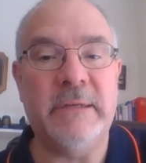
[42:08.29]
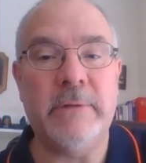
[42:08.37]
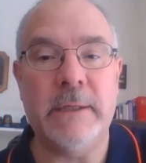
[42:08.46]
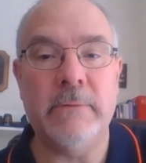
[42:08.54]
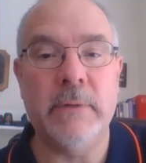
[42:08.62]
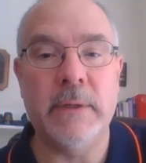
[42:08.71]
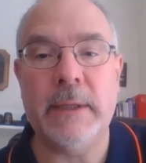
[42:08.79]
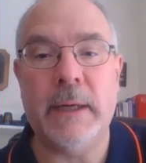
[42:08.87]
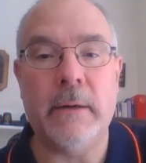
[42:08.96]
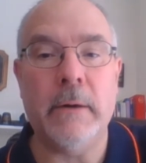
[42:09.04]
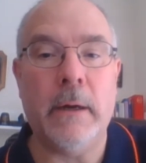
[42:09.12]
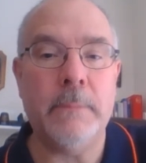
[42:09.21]
They really
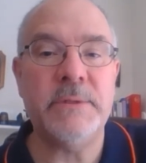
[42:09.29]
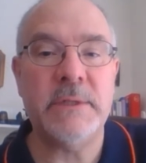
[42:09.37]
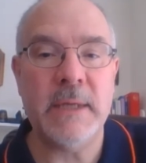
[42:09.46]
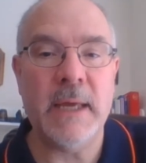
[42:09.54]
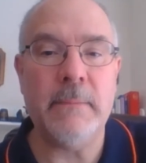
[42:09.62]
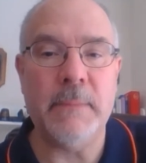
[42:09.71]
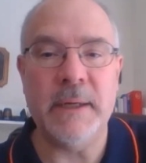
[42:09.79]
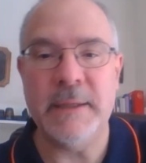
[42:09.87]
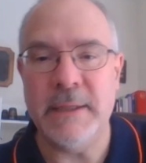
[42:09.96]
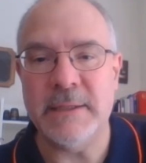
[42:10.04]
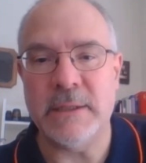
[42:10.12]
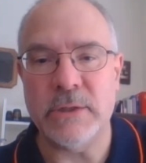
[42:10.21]
are upset by
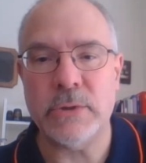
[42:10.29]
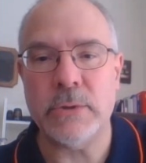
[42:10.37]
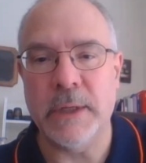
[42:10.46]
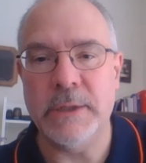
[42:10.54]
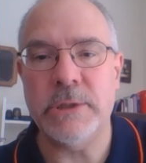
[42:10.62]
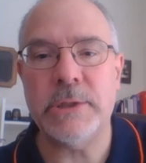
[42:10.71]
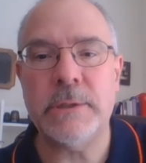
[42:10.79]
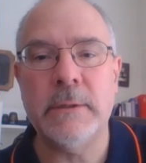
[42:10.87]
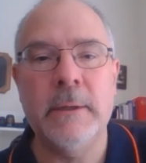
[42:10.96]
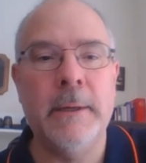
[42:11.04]
these entrenched